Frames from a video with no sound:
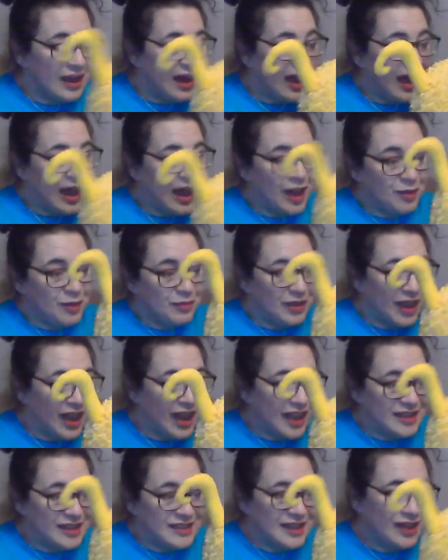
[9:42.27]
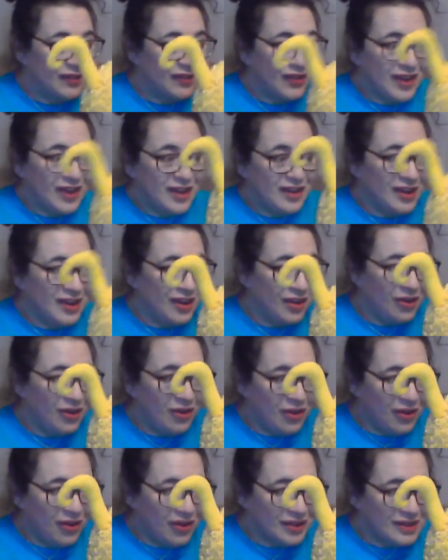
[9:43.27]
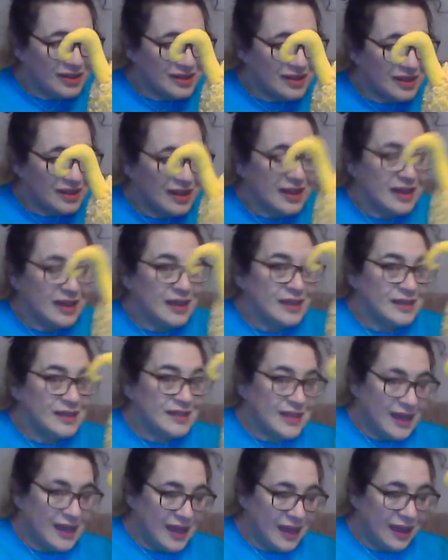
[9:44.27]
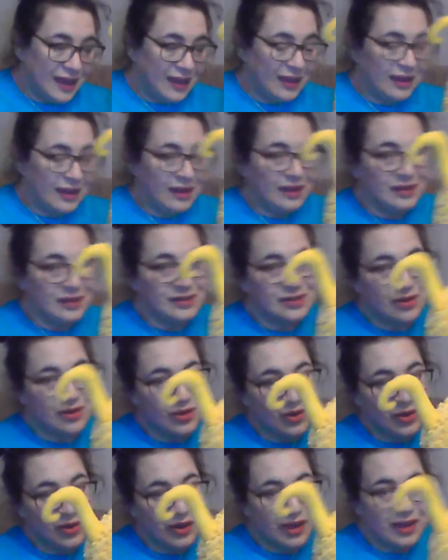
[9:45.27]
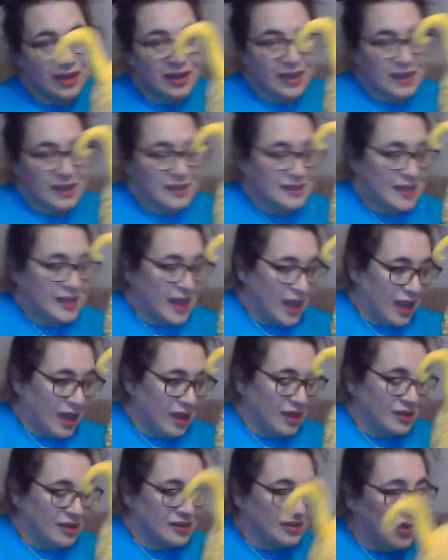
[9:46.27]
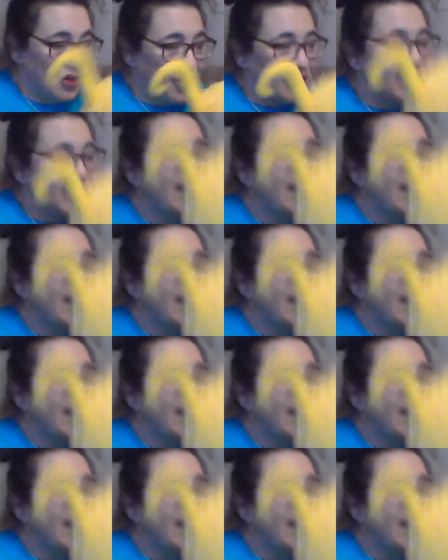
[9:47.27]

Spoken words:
I'm getting very hot. Tick, tock, tick, tock.